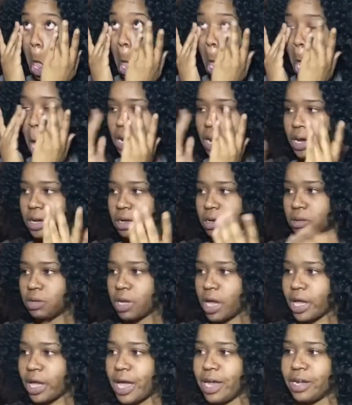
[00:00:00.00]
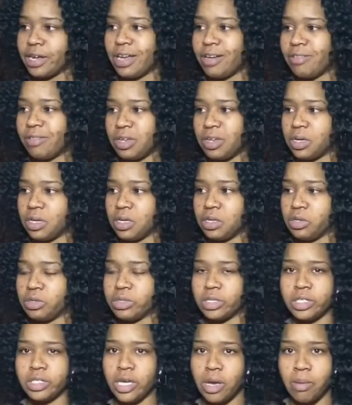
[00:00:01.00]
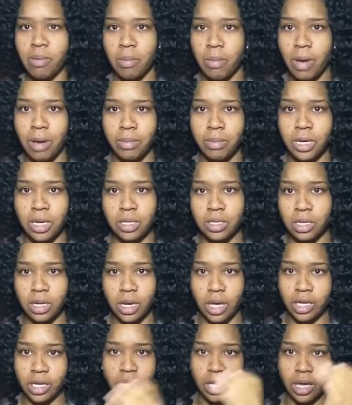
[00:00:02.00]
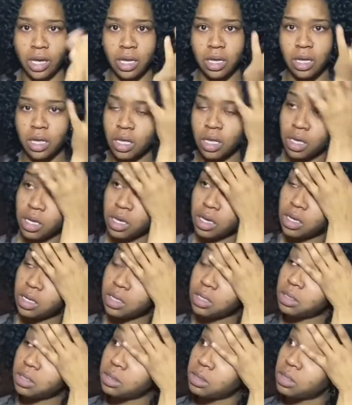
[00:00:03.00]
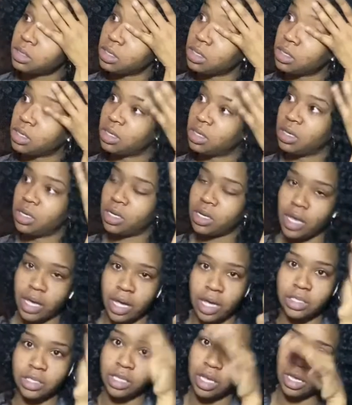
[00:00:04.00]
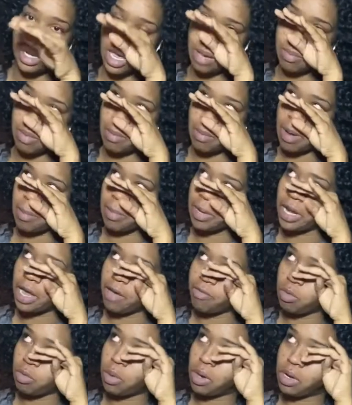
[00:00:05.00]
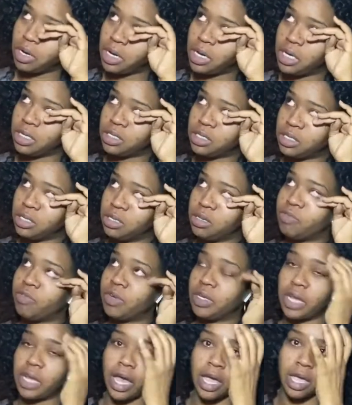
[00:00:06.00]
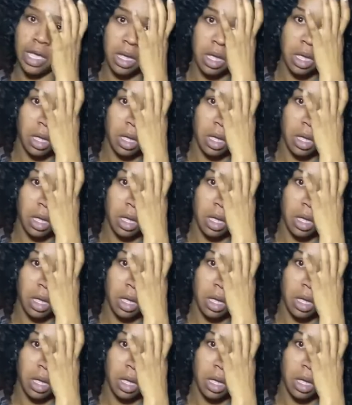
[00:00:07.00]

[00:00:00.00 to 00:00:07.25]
And I know, like, I never used to tell my mama nothing like that, because, like I say, like, my mama never wanted us to feel like